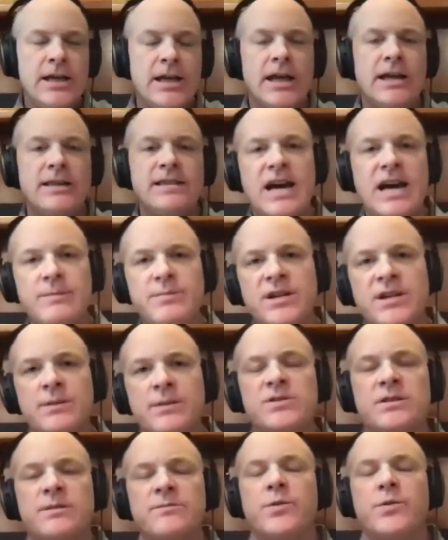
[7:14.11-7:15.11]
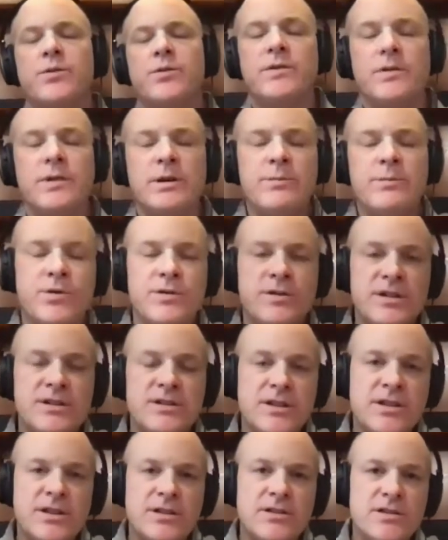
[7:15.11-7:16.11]
And that becomes important as
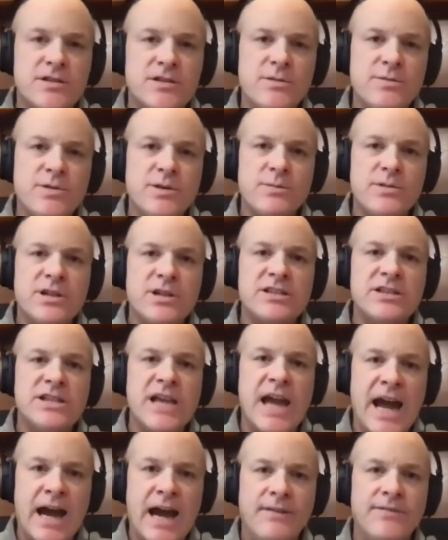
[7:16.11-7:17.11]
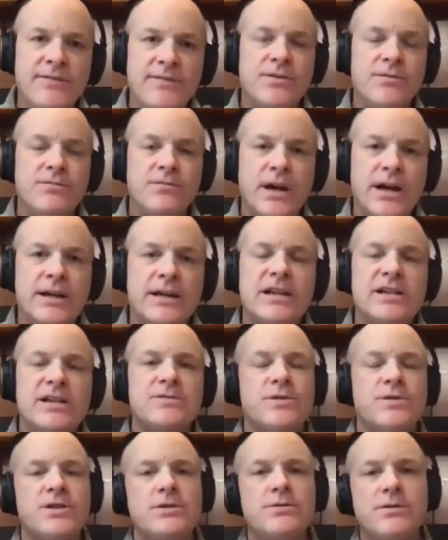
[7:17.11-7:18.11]
a consumer, because you have to recognize
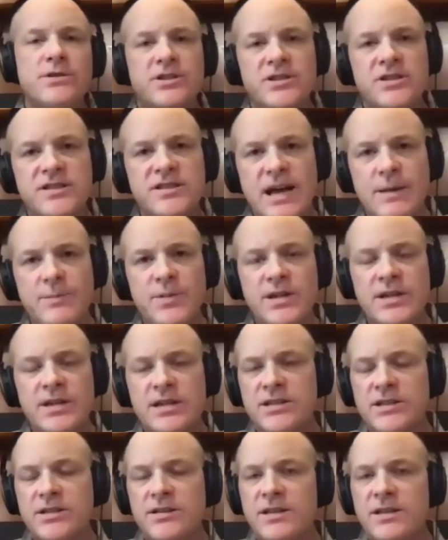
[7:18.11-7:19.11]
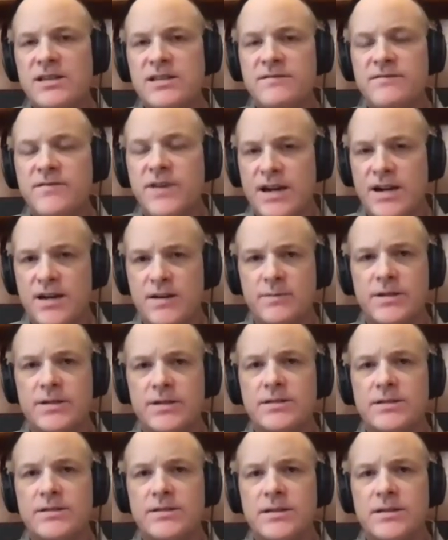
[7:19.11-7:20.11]
when you are stepping into these environments,